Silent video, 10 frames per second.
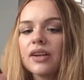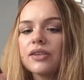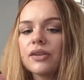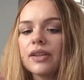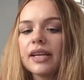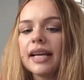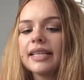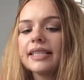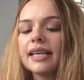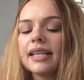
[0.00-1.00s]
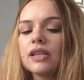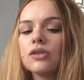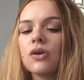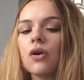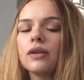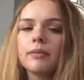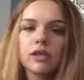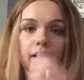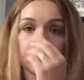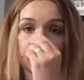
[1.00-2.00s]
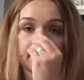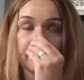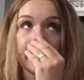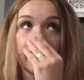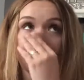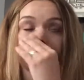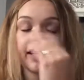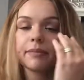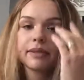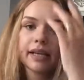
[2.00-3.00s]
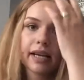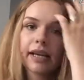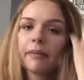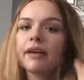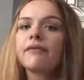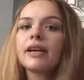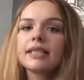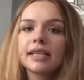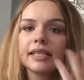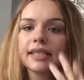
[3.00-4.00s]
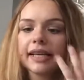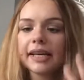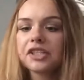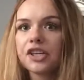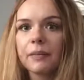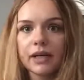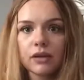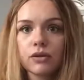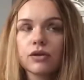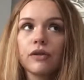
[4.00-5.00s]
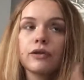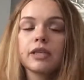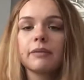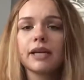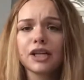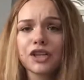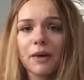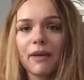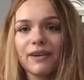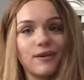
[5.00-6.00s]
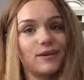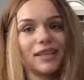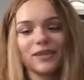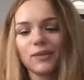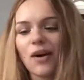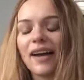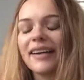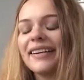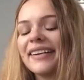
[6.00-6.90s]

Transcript: So the next thing that sold, I'm sorry guys, my hair keeps getting in my face and it's like itching my nose. So if you see me itching my nose, that's why.